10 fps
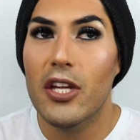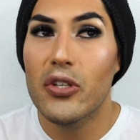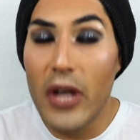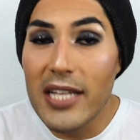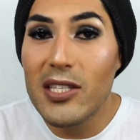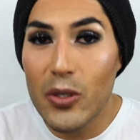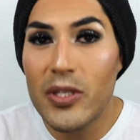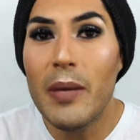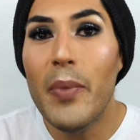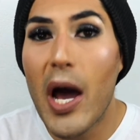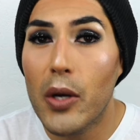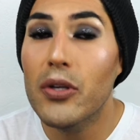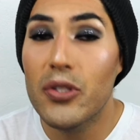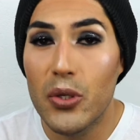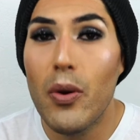Translucent
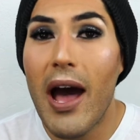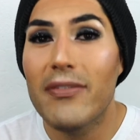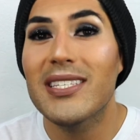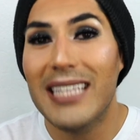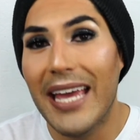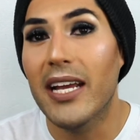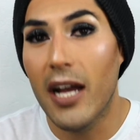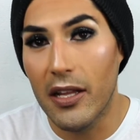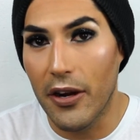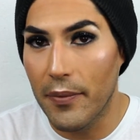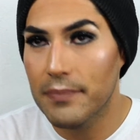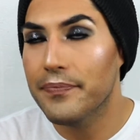powders do have slight color.